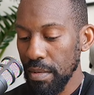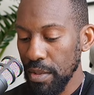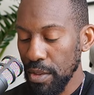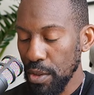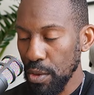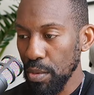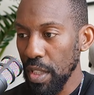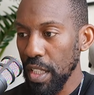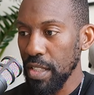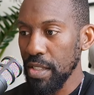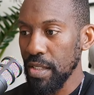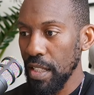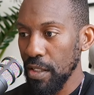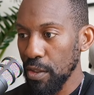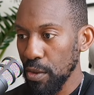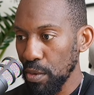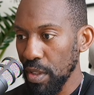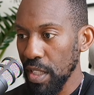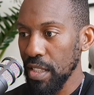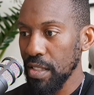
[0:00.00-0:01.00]
do this then
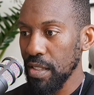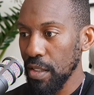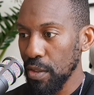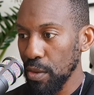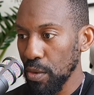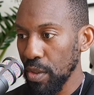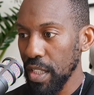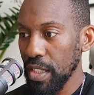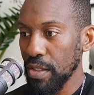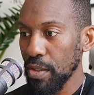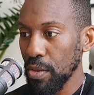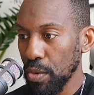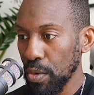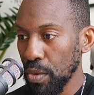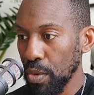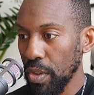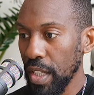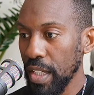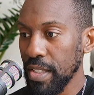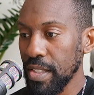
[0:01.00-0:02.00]
do this then do this then
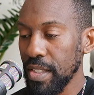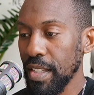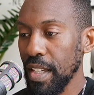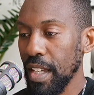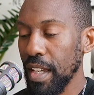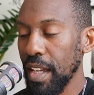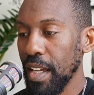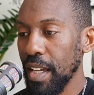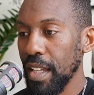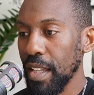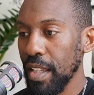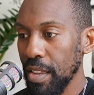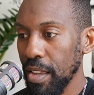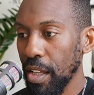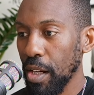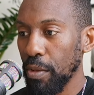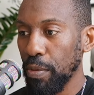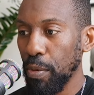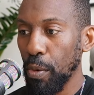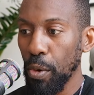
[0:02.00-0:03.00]
do this
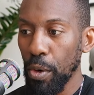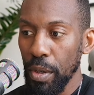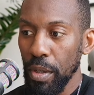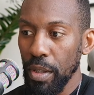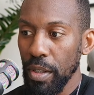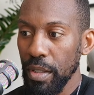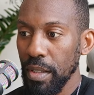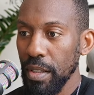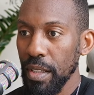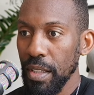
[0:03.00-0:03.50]
therefore